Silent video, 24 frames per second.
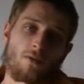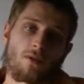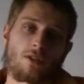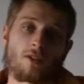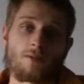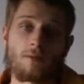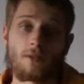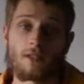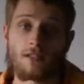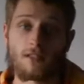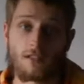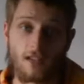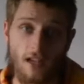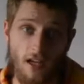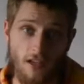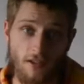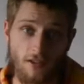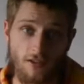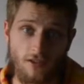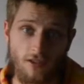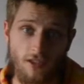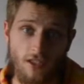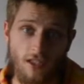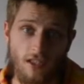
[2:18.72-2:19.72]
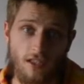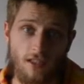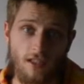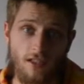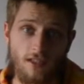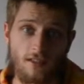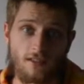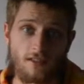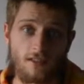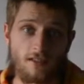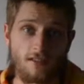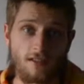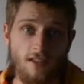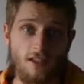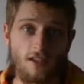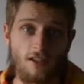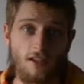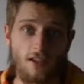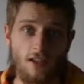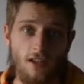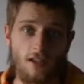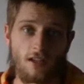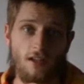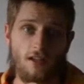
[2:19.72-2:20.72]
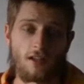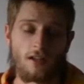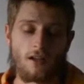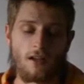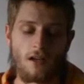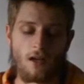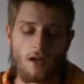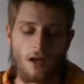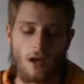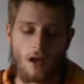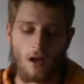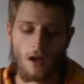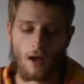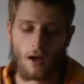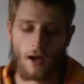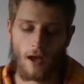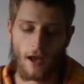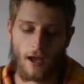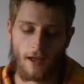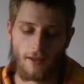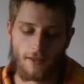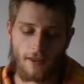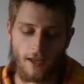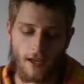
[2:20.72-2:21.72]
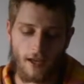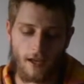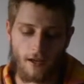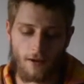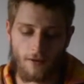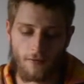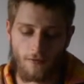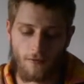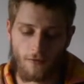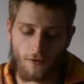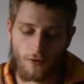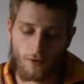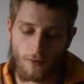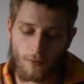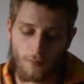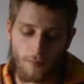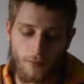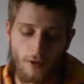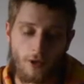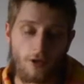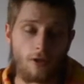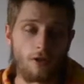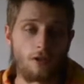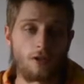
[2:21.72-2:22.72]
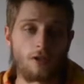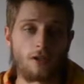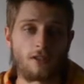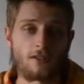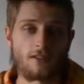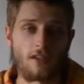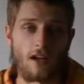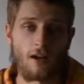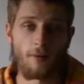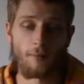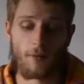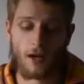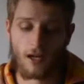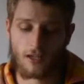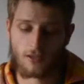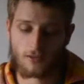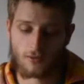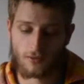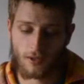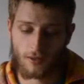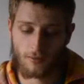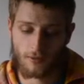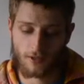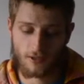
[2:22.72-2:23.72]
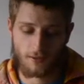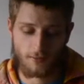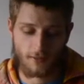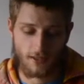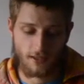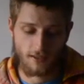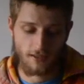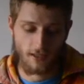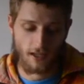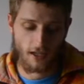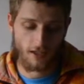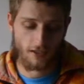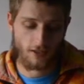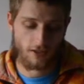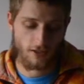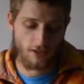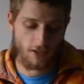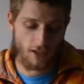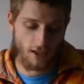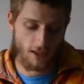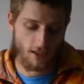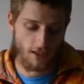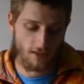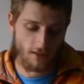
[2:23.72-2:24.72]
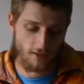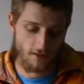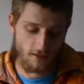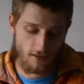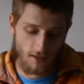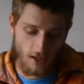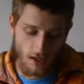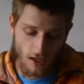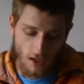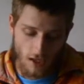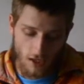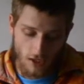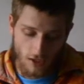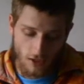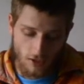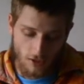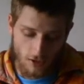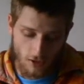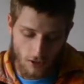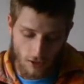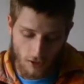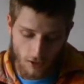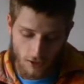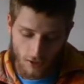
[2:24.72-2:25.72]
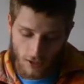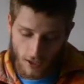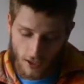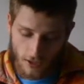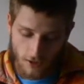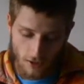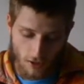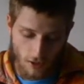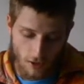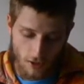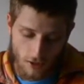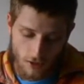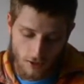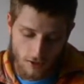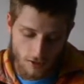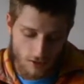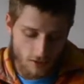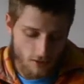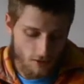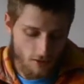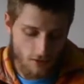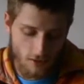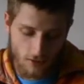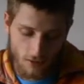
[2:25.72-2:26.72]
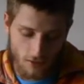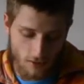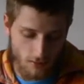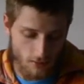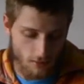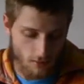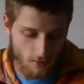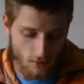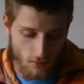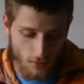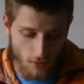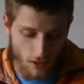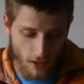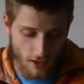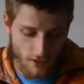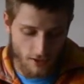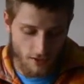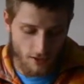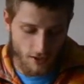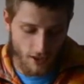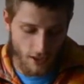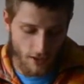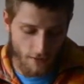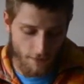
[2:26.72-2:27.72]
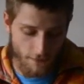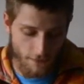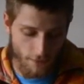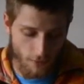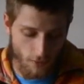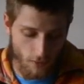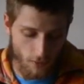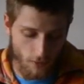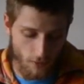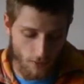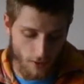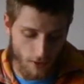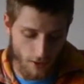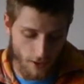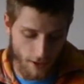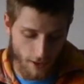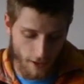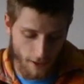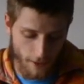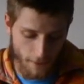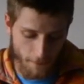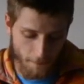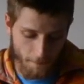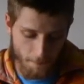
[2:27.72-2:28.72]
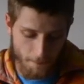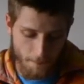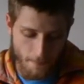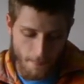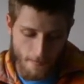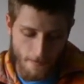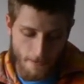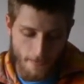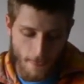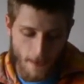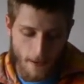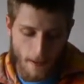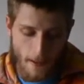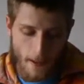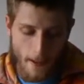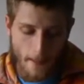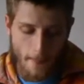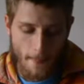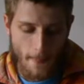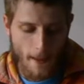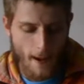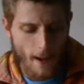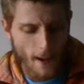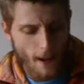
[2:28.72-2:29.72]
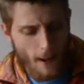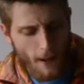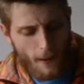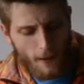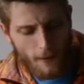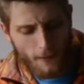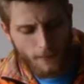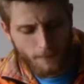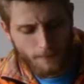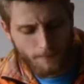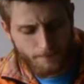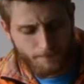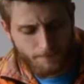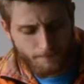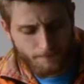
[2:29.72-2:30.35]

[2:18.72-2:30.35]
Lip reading: which means country, is a singular, and then for plural it's amazwe, which means countries. So that goes quite straightforward. Okay, now